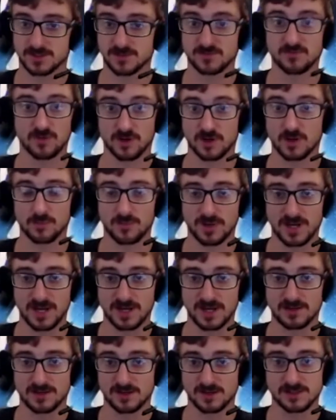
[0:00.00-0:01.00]
for
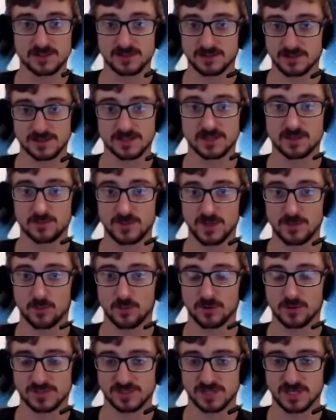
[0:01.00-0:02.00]
competitors and that's going to be
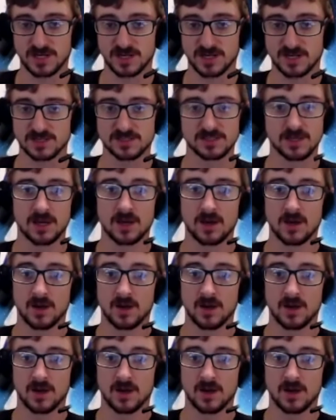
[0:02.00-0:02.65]
more serious.